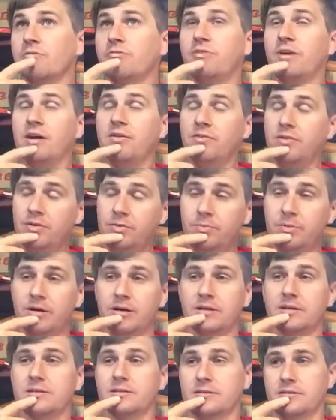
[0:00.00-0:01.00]

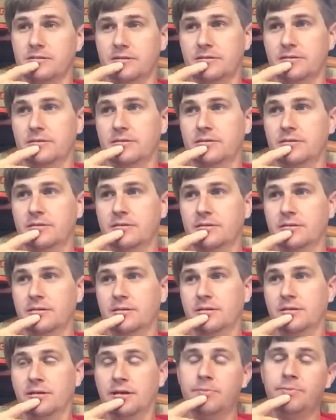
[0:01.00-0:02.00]
$500.
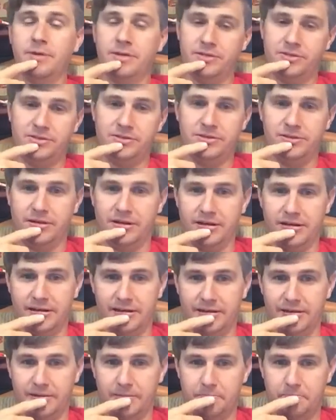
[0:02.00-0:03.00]
And I messaged the guy.
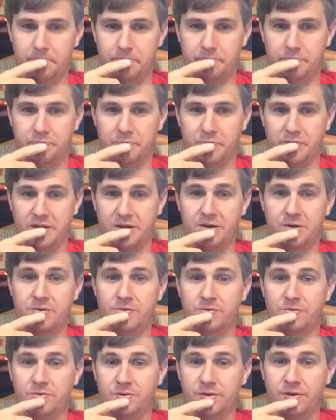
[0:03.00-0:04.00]
I
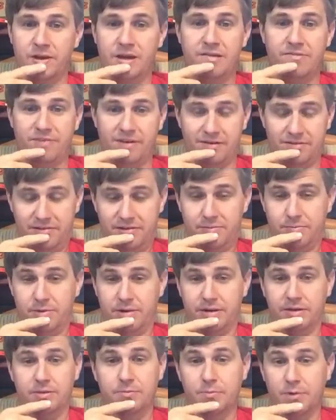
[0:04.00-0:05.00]
don't really have
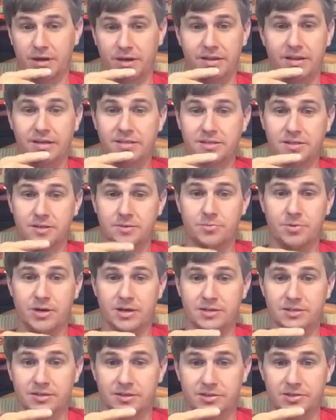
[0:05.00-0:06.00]
$500, but that's a good
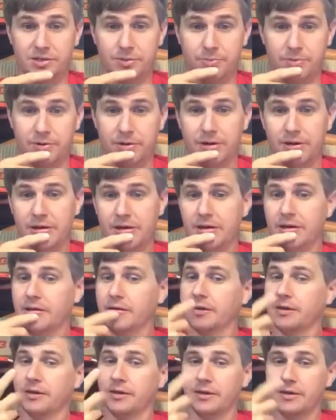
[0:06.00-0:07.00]
price on a chipper.
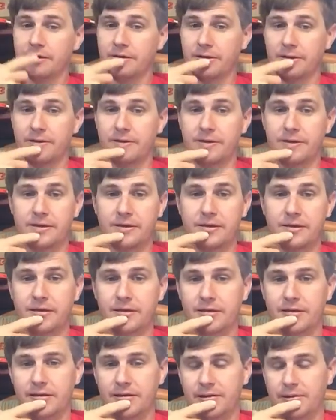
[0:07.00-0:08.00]

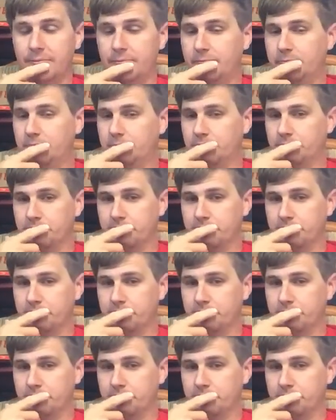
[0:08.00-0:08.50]
It